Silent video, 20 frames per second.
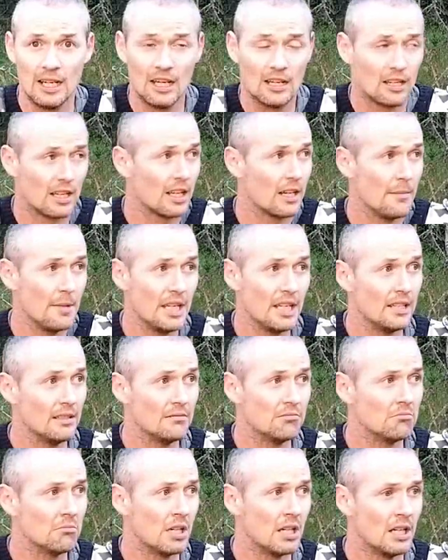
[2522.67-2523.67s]
Like, I mean,
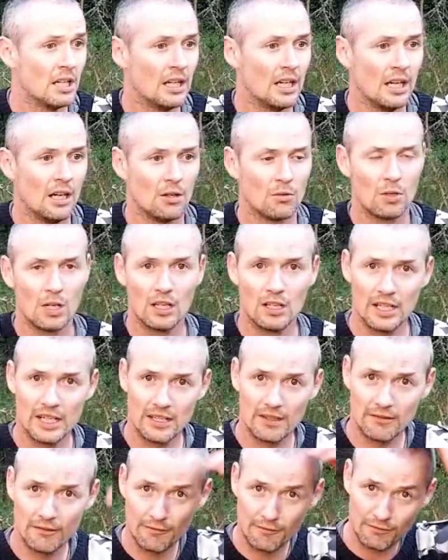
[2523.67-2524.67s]
really,
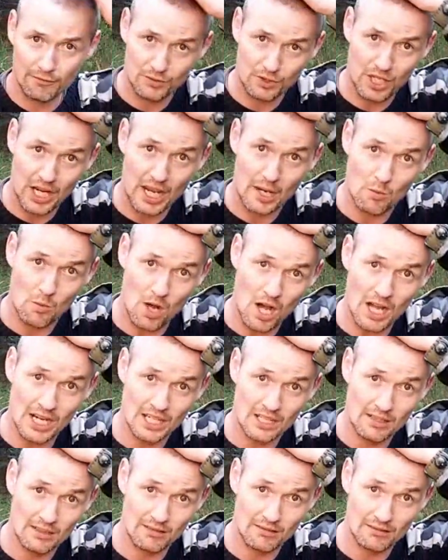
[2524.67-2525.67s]
day
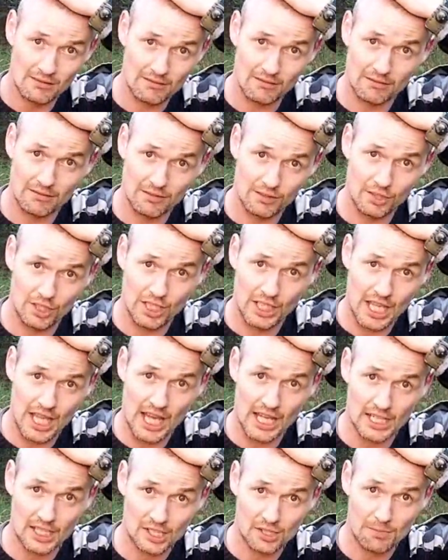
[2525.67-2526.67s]
1, you
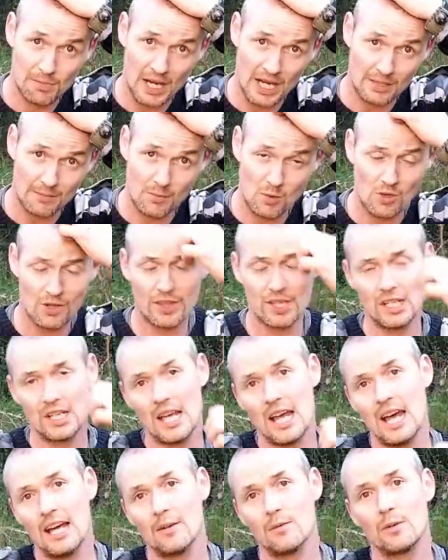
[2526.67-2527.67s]
can't expect more than
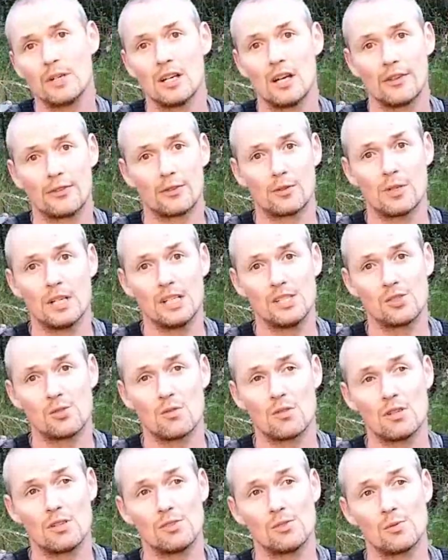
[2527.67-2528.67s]
that. We got 3
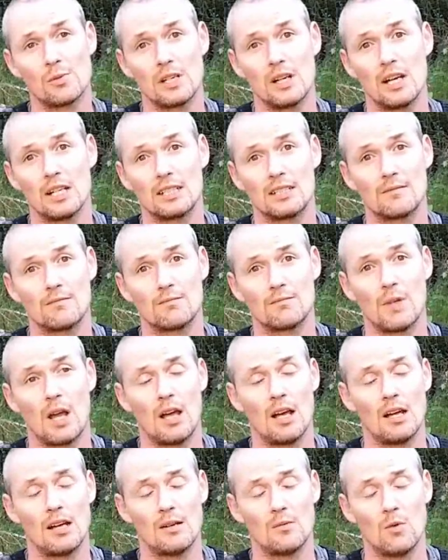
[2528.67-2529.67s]
squirrels, we got
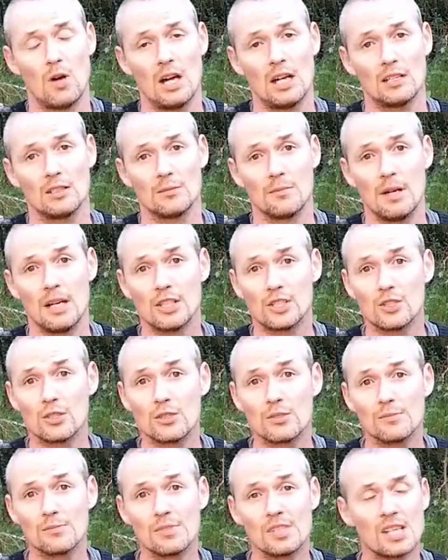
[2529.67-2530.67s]
wild
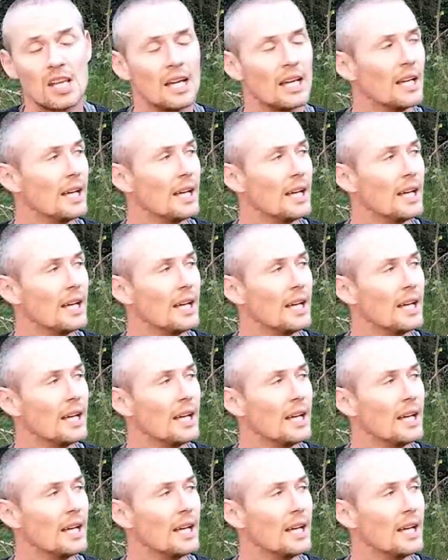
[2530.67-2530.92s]
mushrooms,